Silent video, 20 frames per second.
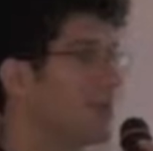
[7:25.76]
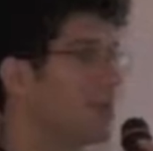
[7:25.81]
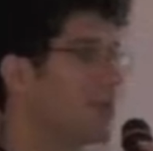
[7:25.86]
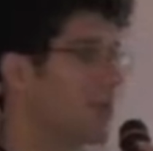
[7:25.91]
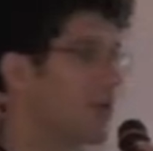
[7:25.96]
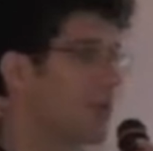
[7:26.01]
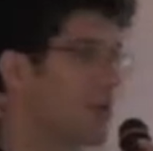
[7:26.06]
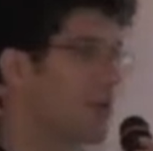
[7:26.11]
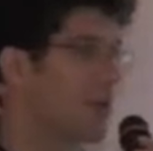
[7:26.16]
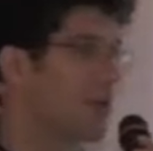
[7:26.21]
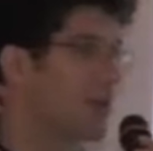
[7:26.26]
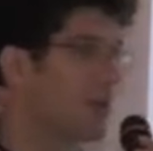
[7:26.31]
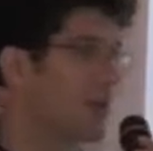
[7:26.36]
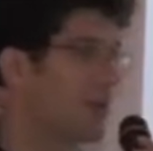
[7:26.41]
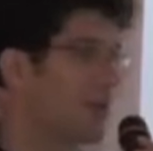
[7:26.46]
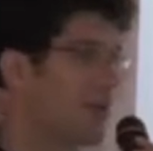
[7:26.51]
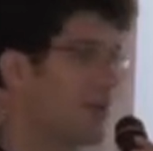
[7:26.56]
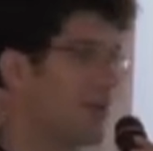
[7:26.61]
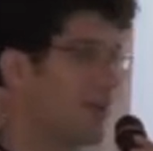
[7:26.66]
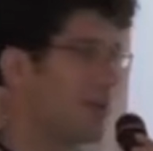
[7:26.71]
or
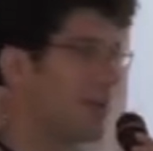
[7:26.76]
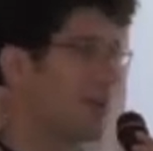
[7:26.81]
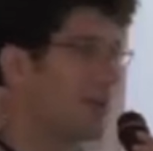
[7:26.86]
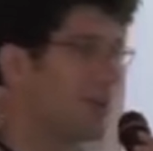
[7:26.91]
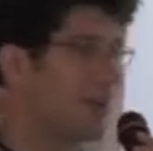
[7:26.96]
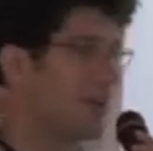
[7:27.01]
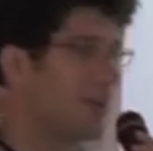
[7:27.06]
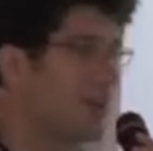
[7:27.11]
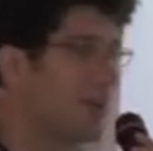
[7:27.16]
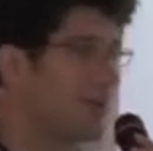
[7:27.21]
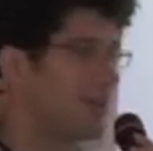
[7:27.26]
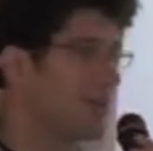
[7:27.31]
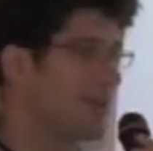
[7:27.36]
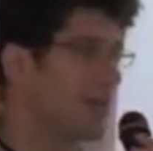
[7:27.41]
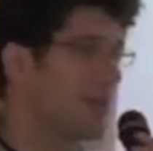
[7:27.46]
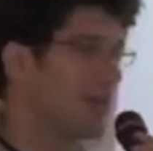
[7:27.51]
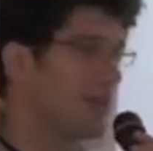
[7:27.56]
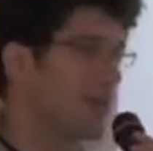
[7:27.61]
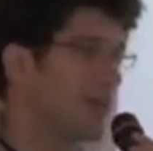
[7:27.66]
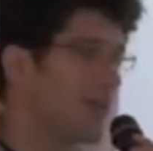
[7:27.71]

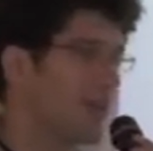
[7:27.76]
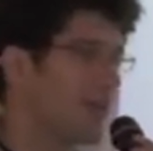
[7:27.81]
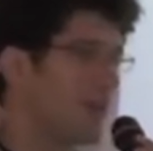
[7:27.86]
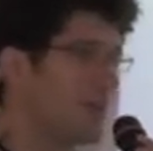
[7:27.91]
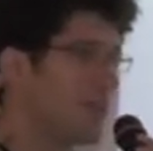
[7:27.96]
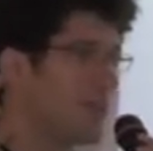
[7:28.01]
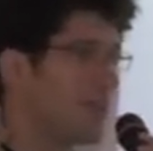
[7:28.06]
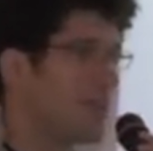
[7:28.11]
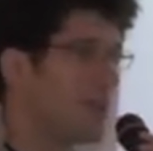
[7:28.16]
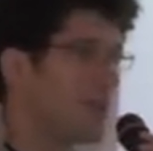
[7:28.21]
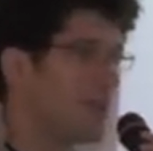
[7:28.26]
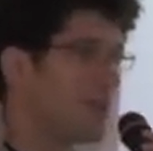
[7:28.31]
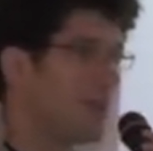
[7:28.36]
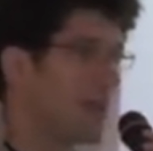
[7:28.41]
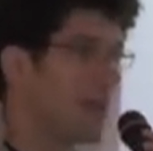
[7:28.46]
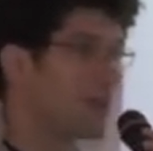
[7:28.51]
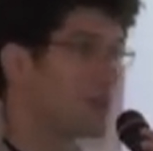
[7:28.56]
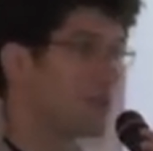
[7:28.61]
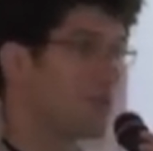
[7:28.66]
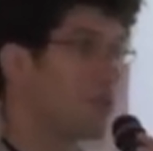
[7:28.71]
the
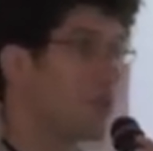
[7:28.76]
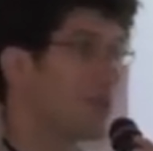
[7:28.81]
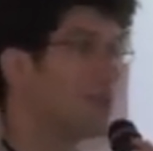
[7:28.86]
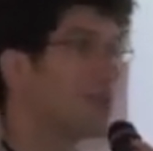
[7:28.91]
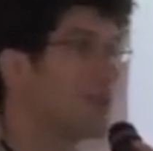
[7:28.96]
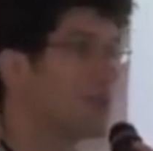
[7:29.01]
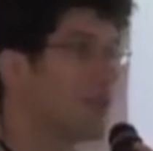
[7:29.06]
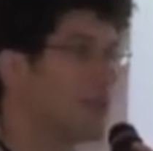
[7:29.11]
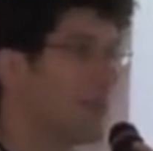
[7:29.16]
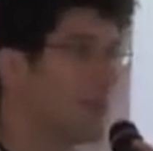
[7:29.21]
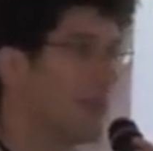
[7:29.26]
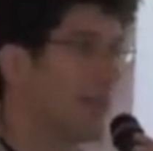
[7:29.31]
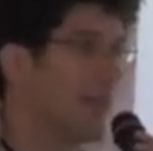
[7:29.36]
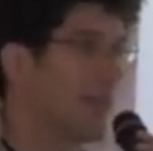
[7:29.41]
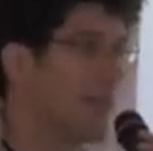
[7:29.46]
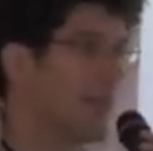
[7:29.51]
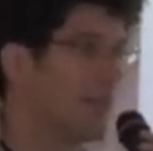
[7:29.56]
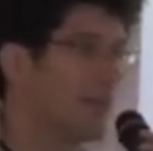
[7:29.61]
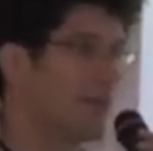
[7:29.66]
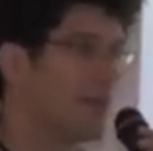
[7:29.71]
browser window may
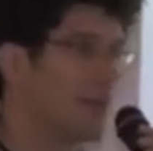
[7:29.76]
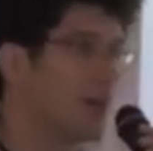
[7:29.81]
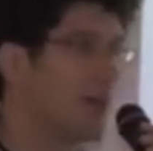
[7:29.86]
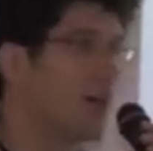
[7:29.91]
have an